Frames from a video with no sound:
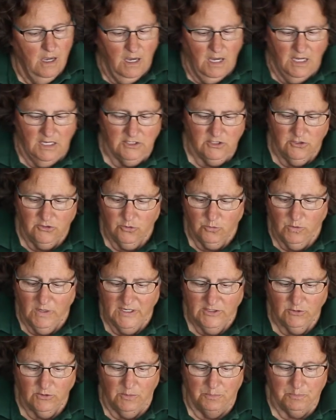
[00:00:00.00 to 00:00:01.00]
Another way
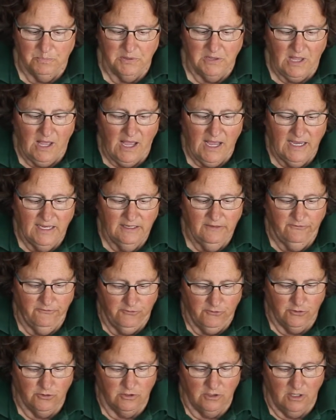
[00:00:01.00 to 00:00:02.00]
to apply
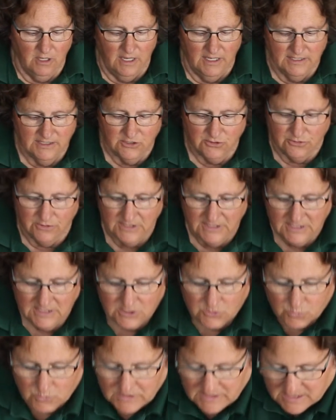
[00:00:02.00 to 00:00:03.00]
fertilizer
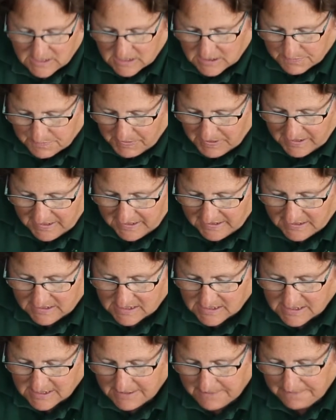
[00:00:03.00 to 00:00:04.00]
is with
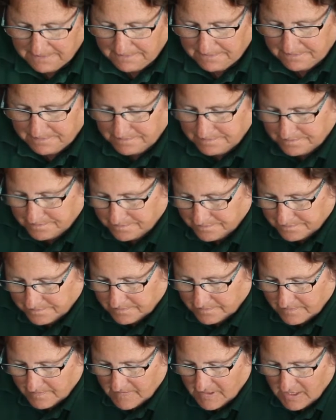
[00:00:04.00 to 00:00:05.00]
spikes.
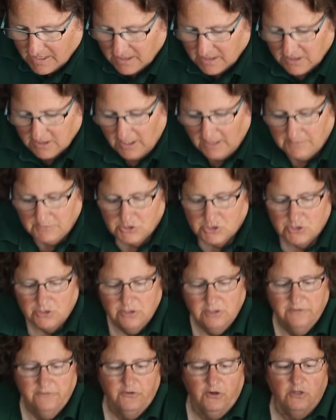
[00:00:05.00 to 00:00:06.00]
I'm sure
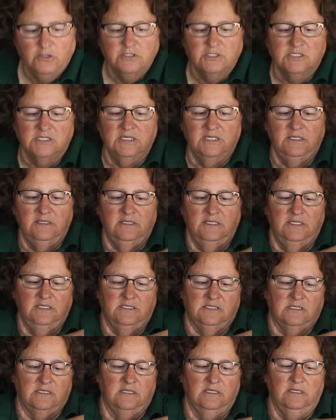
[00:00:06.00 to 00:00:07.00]
you've all seen
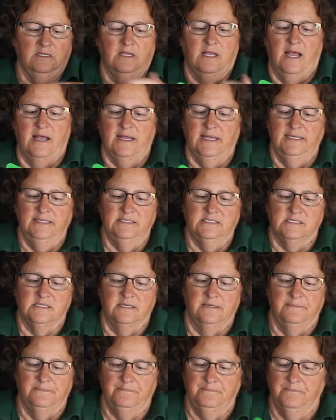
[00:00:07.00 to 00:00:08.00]
these little guys.
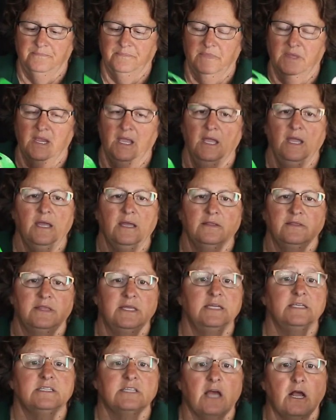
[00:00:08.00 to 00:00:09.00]

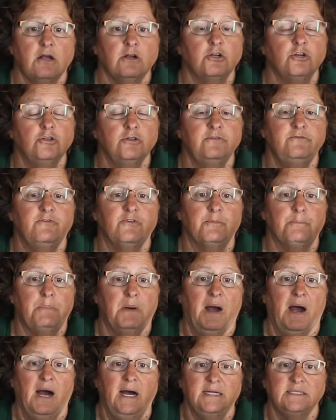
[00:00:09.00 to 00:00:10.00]
These are good for
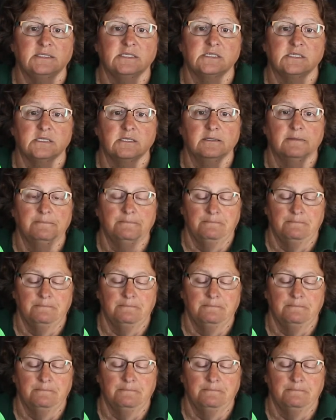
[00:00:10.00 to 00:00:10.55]
pots,